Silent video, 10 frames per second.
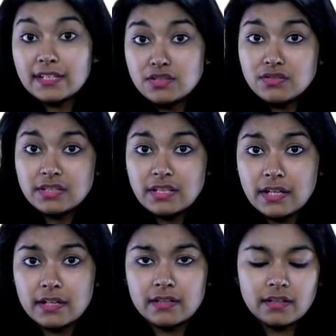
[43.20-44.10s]
as you see
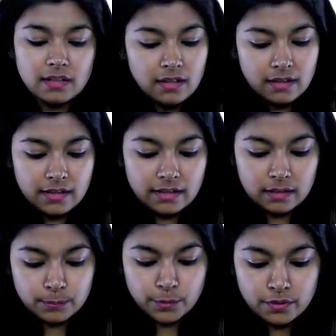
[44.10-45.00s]
here in
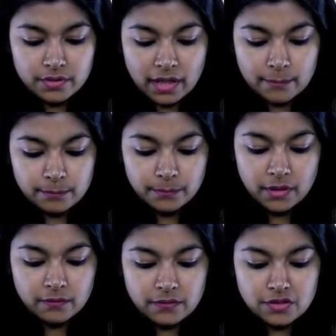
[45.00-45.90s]
our program,
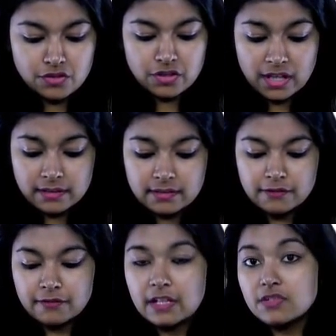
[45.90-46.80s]
we checked
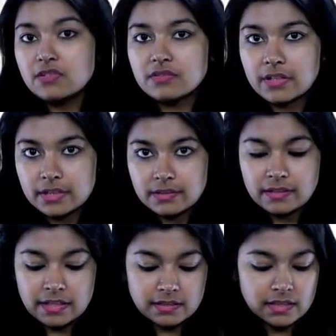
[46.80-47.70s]
if age is greater than
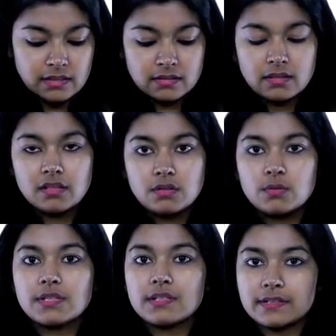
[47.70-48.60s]
90,
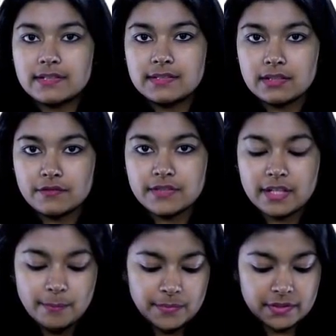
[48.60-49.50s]
do a certain set of
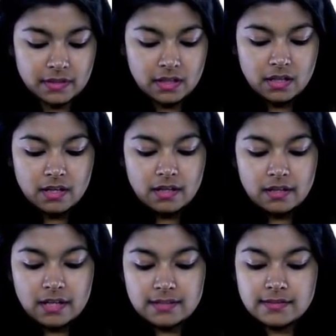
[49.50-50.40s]
steps,
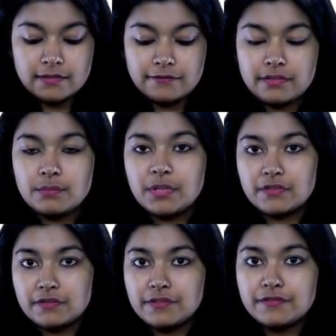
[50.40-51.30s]
else if
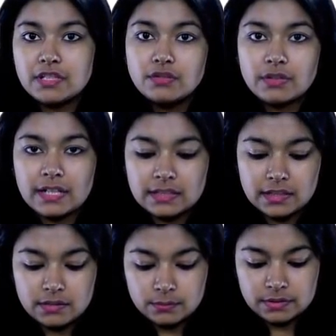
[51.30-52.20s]
between 50 to 90,
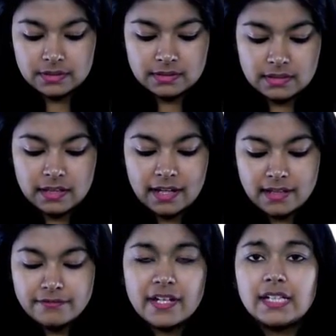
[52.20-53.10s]
do this,
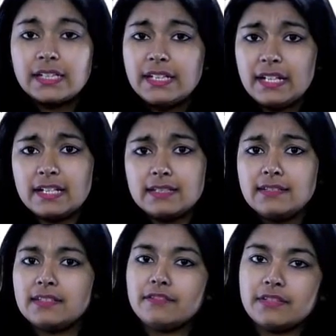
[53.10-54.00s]
and finally
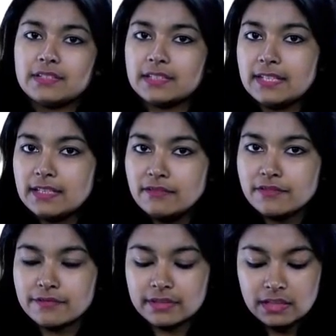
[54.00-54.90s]
else if it is less than
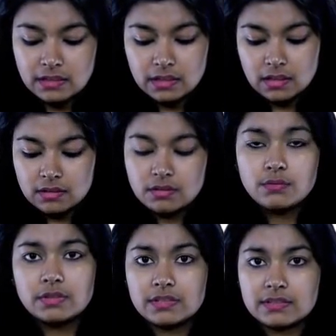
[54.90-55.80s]
50,
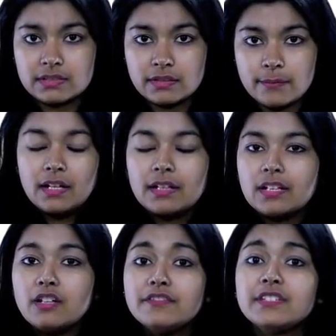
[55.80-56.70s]
do this.
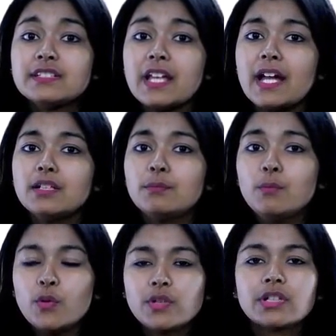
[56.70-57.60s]
Now if this had
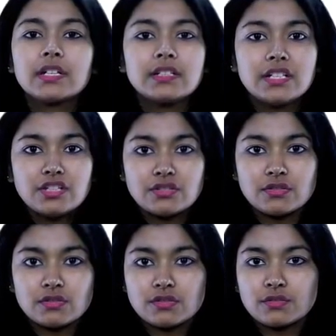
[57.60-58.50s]
more
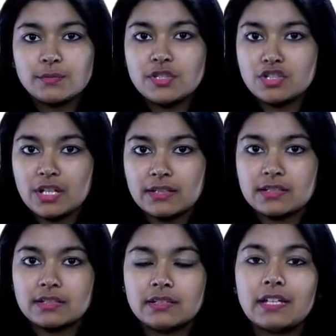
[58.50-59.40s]
conditions to be
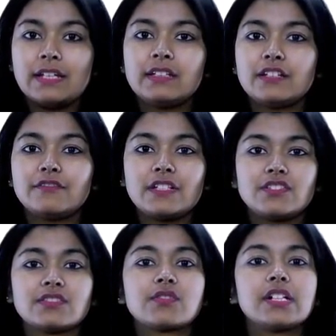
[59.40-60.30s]
checked, like if age
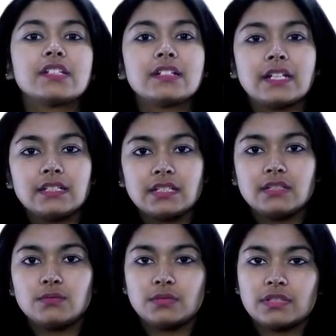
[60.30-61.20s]
is greater than 90,
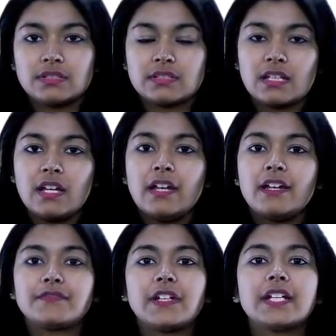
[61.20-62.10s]
do this,
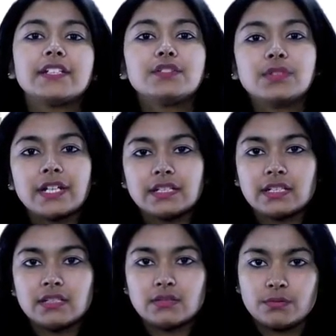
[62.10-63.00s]
if 80 to
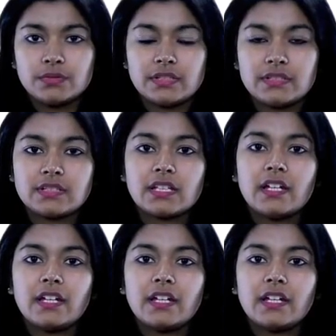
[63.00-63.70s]
90, do this,